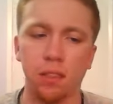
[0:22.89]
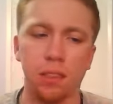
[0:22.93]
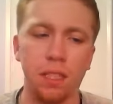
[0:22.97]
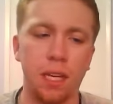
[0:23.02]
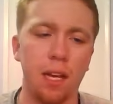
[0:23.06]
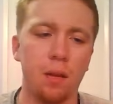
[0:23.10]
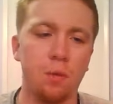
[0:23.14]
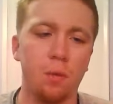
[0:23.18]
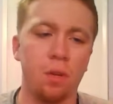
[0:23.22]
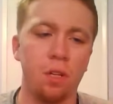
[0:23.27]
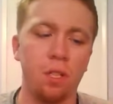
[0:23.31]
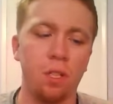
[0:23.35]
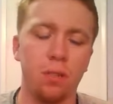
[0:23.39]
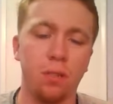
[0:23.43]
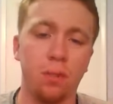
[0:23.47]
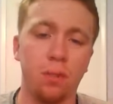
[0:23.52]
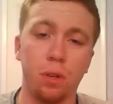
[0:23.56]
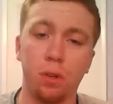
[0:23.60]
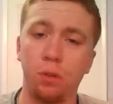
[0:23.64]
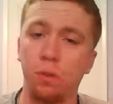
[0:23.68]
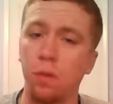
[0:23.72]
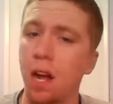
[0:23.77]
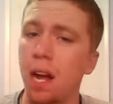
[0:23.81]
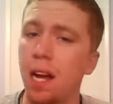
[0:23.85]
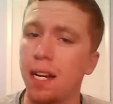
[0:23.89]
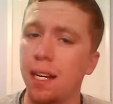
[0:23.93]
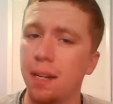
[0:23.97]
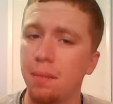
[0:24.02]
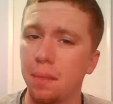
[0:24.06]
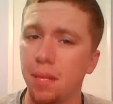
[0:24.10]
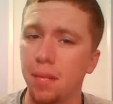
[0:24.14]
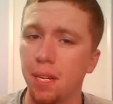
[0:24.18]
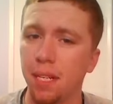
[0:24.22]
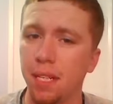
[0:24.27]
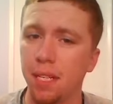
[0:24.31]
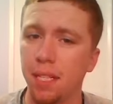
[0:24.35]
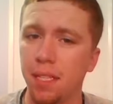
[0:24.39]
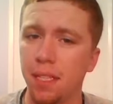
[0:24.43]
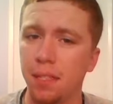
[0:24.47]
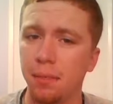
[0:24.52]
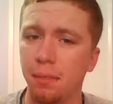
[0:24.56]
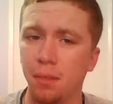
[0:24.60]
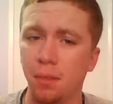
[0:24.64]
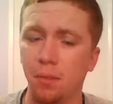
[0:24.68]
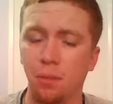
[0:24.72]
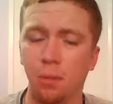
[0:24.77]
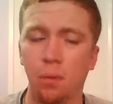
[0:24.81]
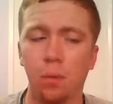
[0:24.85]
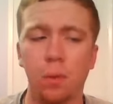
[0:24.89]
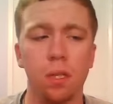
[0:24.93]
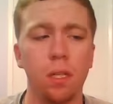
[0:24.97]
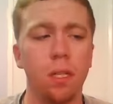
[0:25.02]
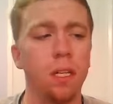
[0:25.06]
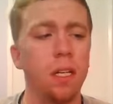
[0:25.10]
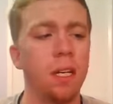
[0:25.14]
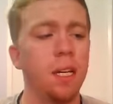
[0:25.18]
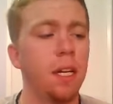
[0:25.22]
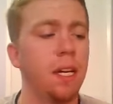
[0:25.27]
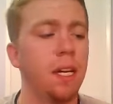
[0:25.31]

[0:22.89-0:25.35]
sidewalls for a rocket pocket before,